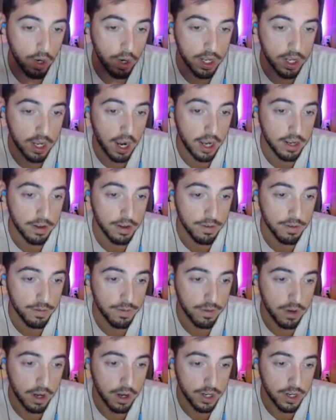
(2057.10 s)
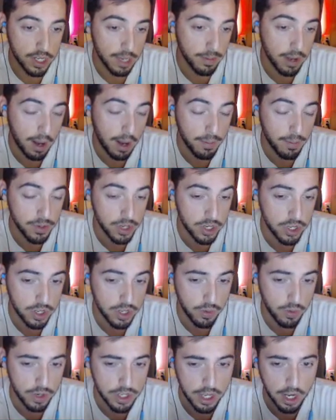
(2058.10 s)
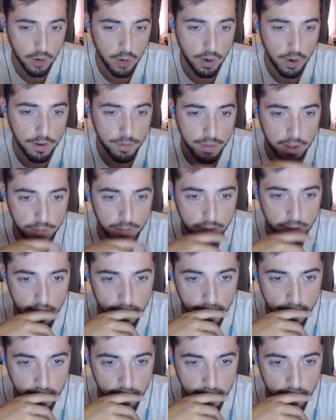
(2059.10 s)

what kind of uh, team compositions they want to take away from them.